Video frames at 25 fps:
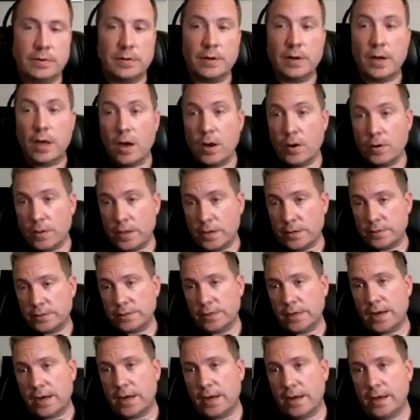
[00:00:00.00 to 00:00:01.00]
no, that's
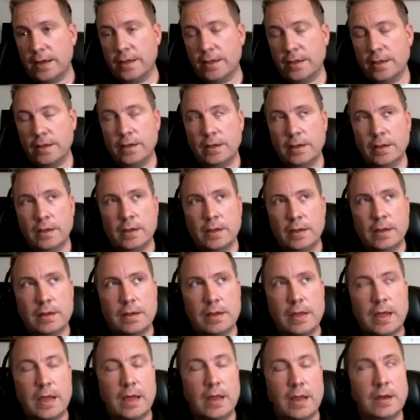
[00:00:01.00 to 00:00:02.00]

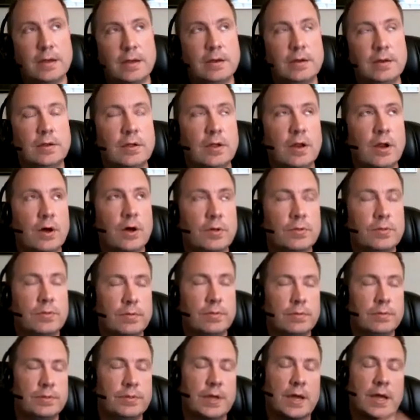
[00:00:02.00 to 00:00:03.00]
and
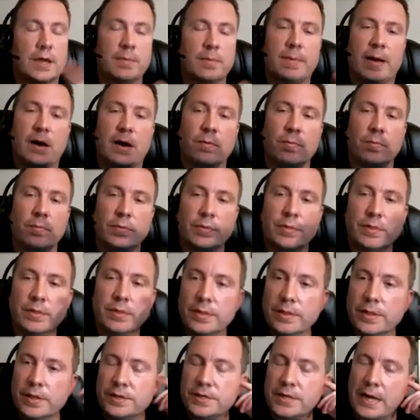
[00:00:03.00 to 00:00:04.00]
thinking about
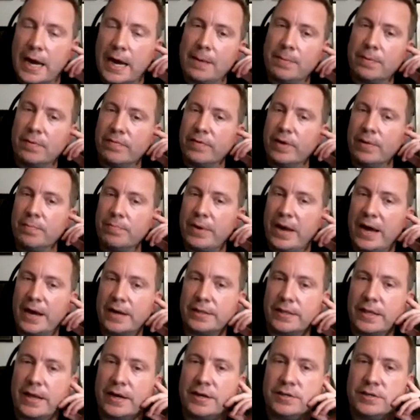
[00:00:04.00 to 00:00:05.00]
the type of
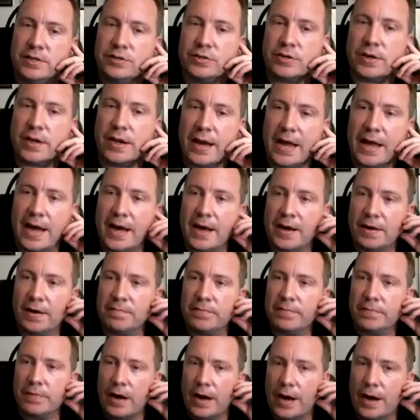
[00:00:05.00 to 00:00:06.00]
impact that a teacher can
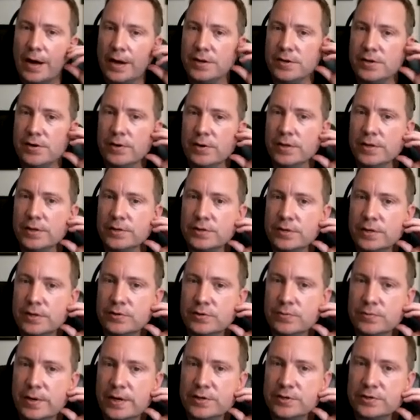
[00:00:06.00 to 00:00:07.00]
have during this
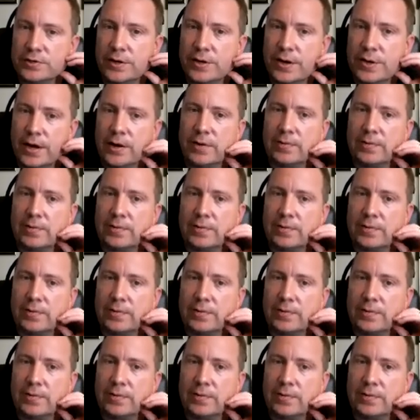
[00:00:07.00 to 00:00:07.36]
situation,